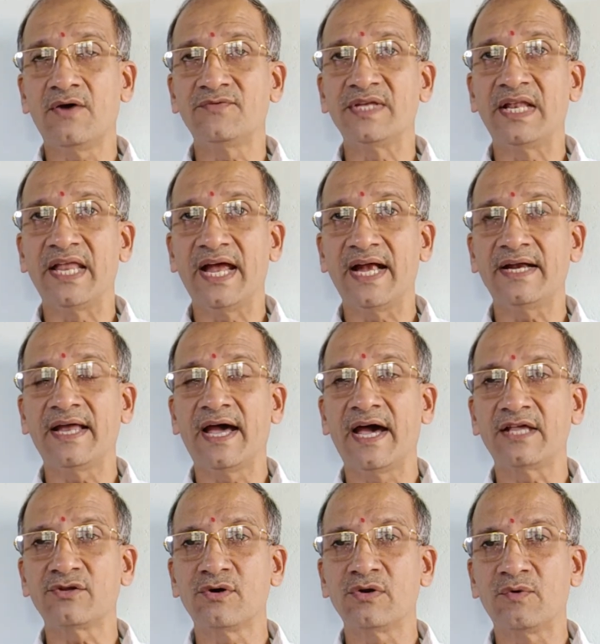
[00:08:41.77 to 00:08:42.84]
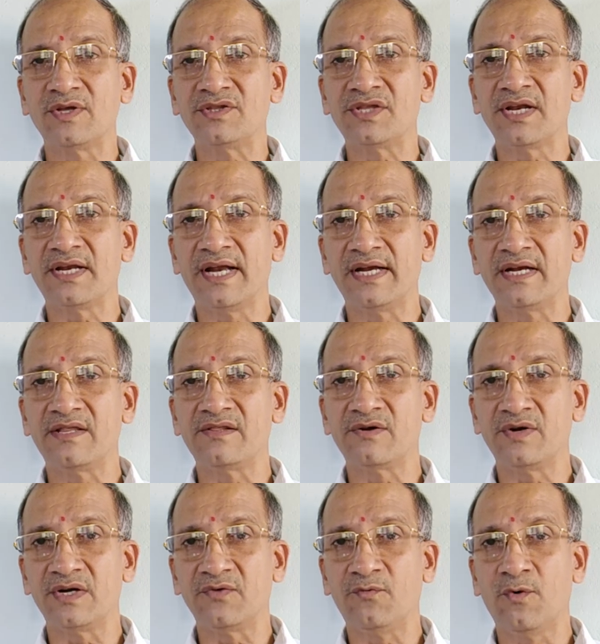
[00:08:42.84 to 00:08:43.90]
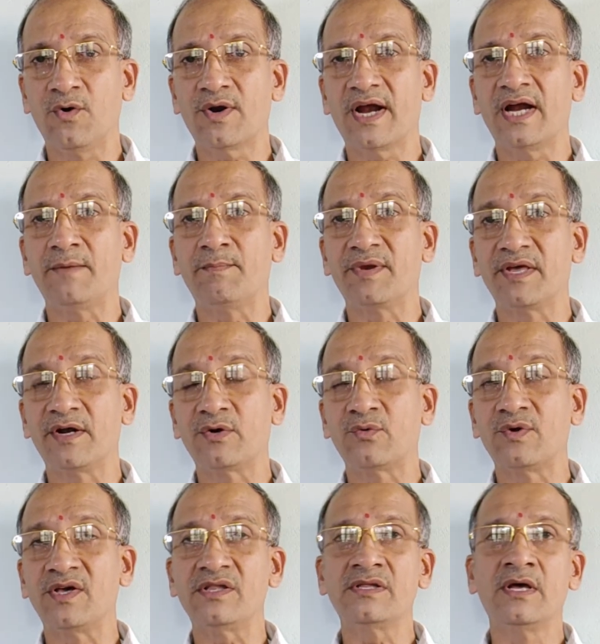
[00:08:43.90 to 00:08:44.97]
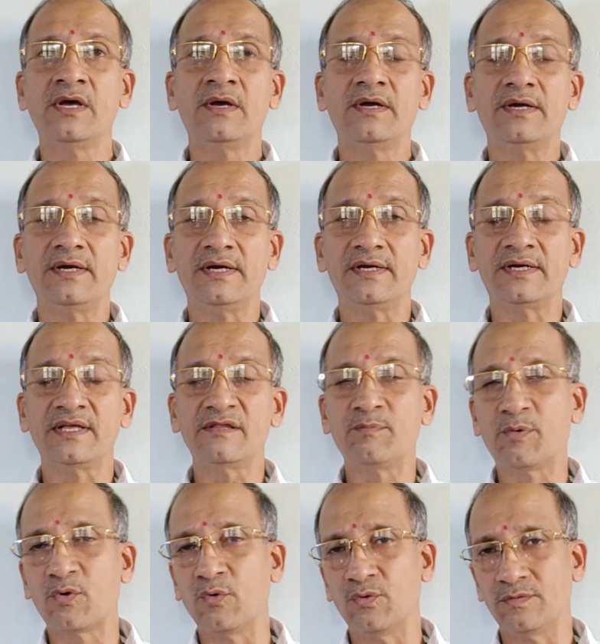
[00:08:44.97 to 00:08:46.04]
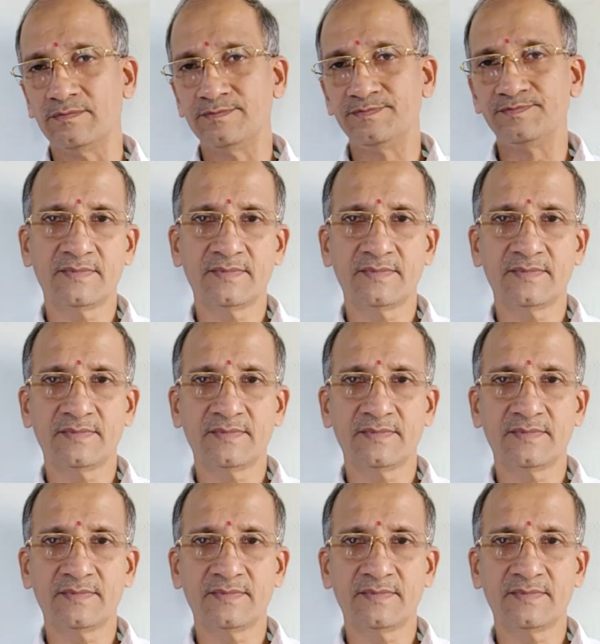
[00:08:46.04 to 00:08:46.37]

of the land as on 1/3/1974 and prior to it is proved.